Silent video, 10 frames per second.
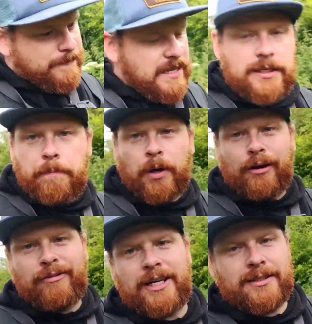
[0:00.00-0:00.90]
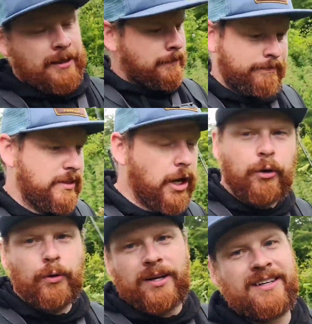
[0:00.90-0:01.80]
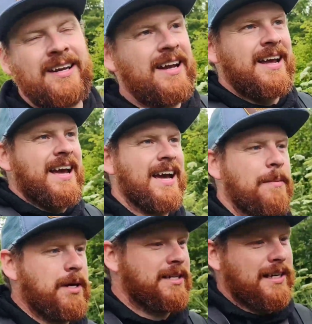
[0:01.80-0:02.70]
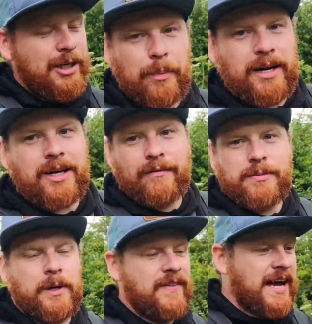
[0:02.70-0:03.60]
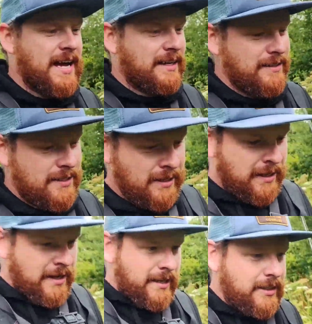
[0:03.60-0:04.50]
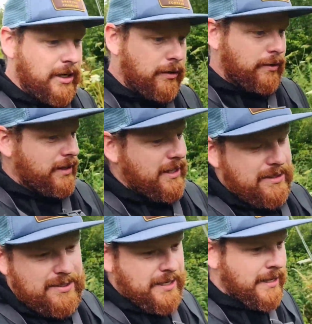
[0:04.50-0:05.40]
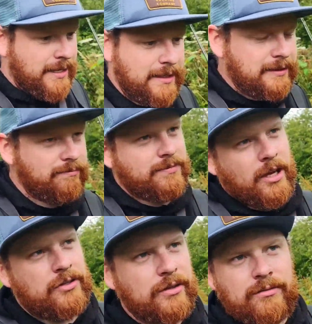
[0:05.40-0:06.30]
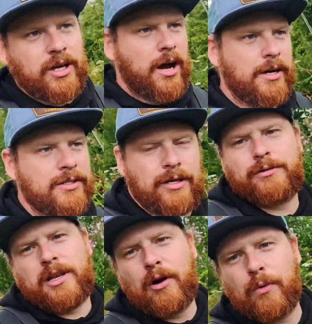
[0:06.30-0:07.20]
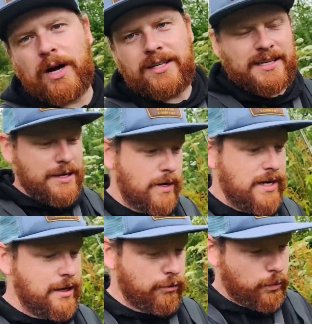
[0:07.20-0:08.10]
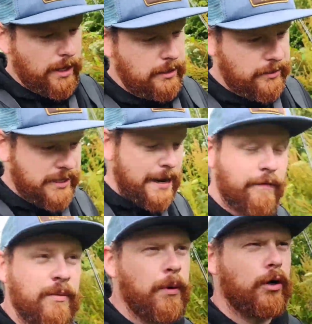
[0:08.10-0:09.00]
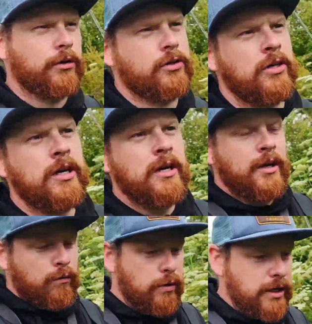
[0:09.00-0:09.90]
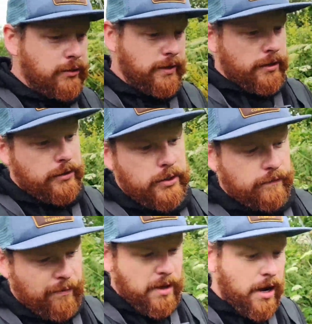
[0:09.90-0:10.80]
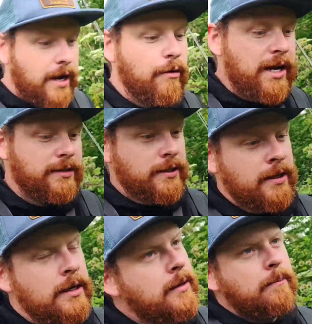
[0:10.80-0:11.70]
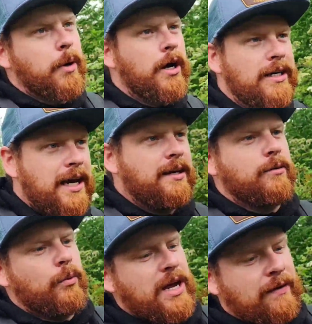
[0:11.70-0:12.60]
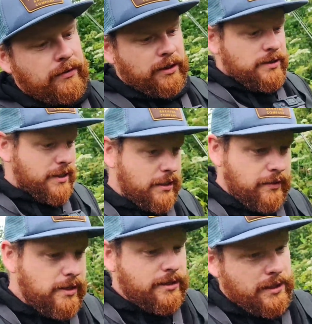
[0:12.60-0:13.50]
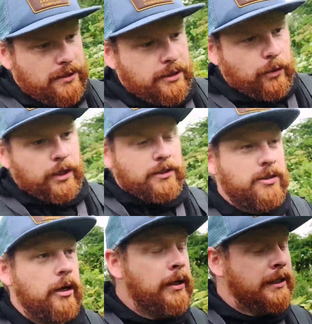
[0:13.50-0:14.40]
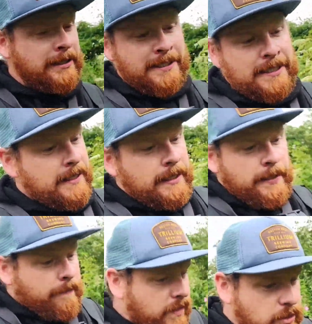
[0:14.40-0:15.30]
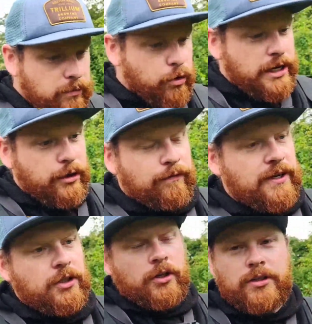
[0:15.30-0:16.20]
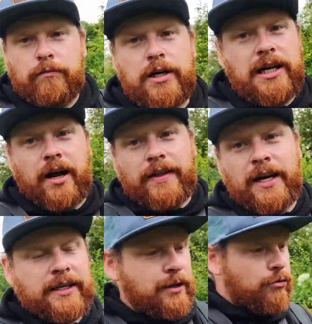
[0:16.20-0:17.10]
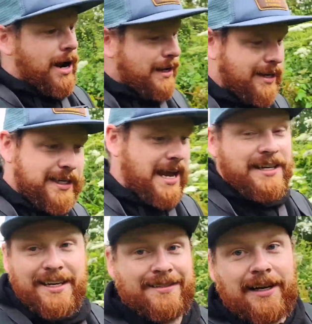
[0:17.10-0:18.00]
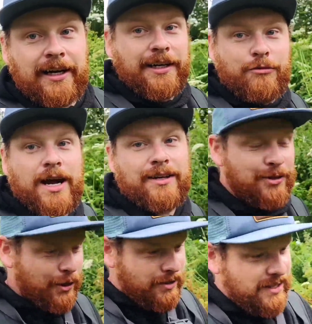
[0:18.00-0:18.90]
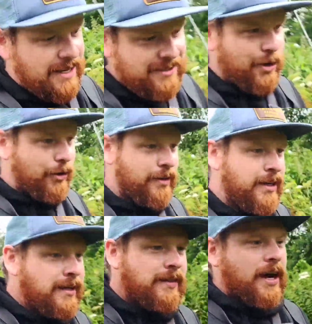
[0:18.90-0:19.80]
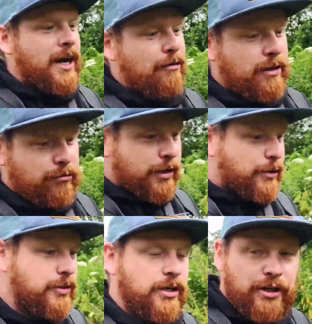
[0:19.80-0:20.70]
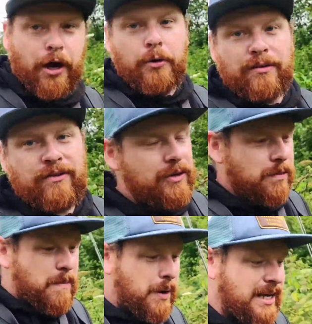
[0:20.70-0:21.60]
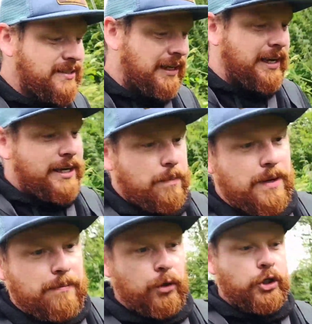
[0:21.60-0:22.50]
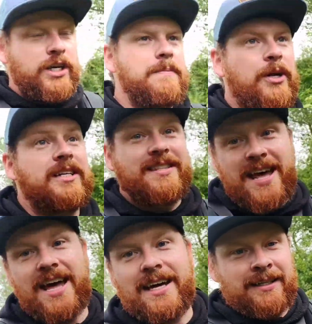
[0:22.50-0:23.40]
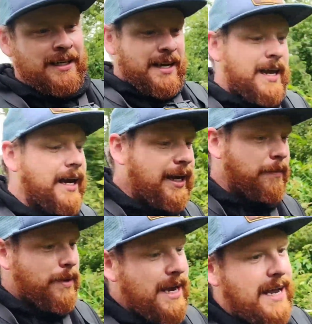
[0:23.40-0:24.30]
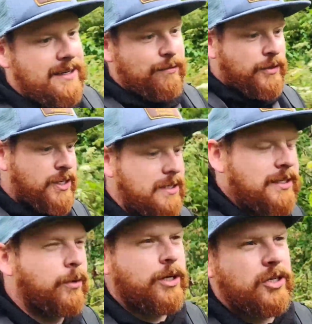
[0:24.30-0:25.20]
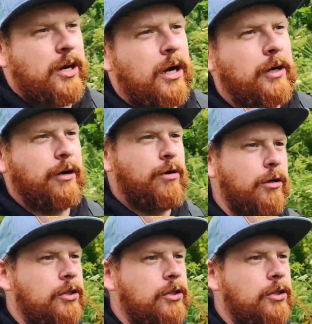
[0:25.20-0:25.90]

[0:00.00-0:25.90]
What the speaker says: Is it perfect? No. It's a little bit uncomfortable in the hand. You know, it doesn't cast those low weights anywhere near as well as an out-of-the-box reel does from the higher end. But again, we to consider that it's 60 quid. So there's some really good features. I really like the clicking drag. Again, is the clicking drag as good as it is on the higher end reels? No, it feels a bit plasticky and a bit mushy, but it's there. And for 60 quid, you can't go wrong.